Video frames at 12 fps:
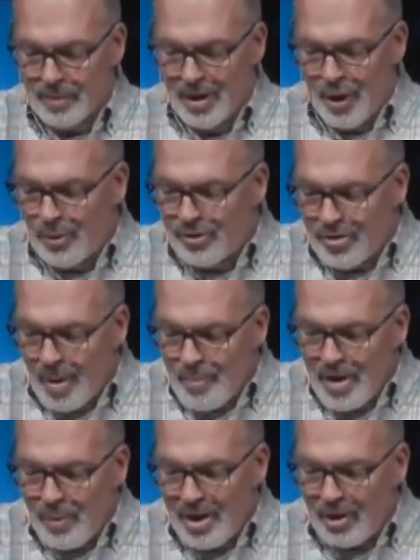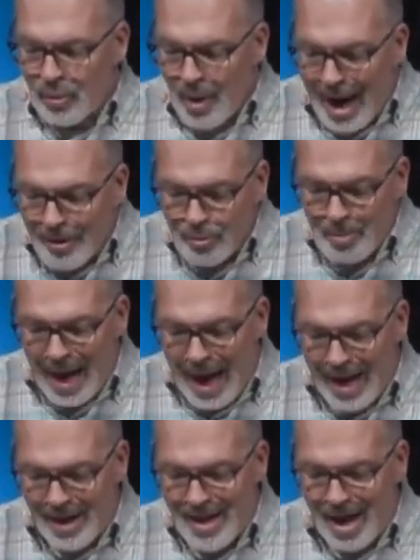There was something we grasped
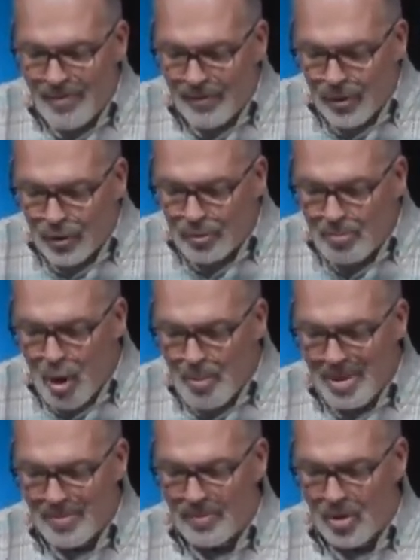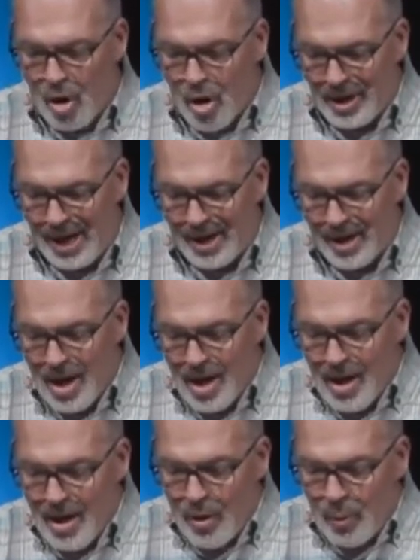at in that first moment of longing
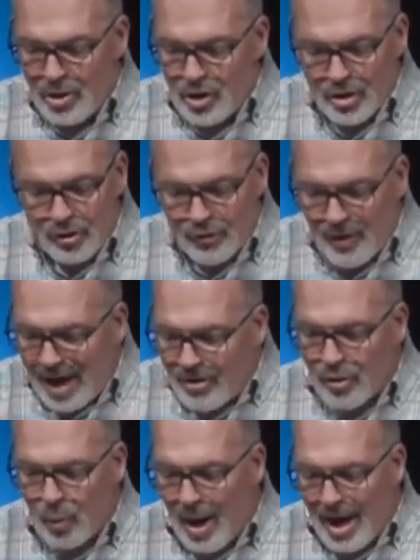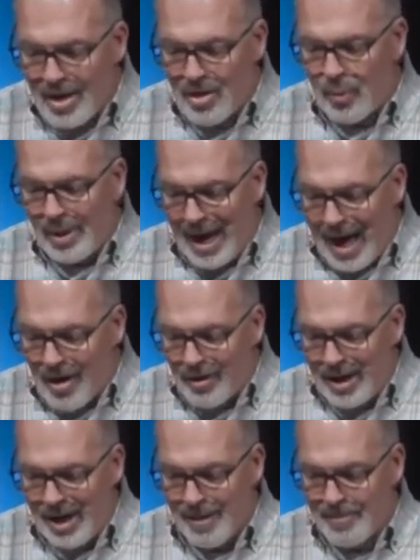which just fades away in the
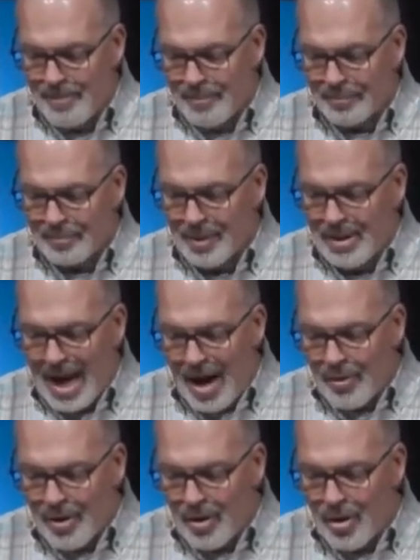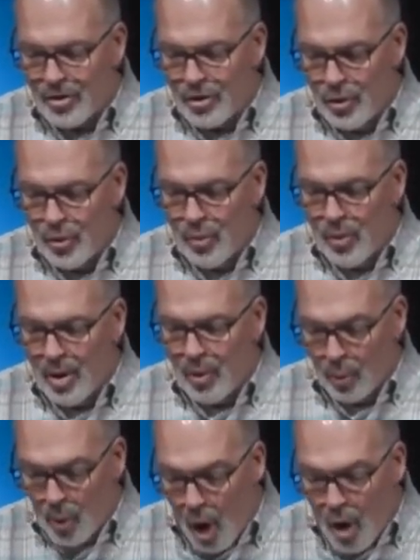reality. Now there are two
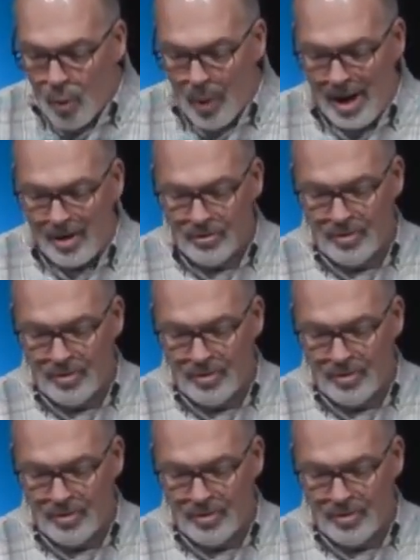wrong ways